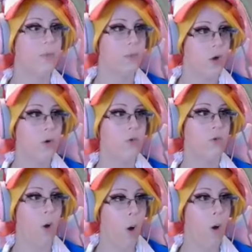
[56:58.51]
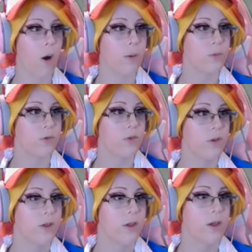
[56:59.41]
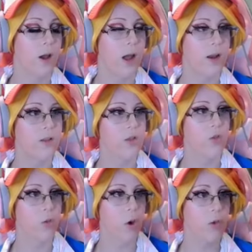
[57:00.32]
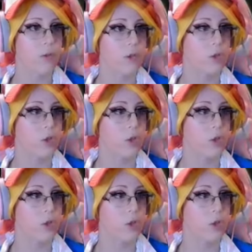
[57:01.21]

those orbs. I need to throw them in.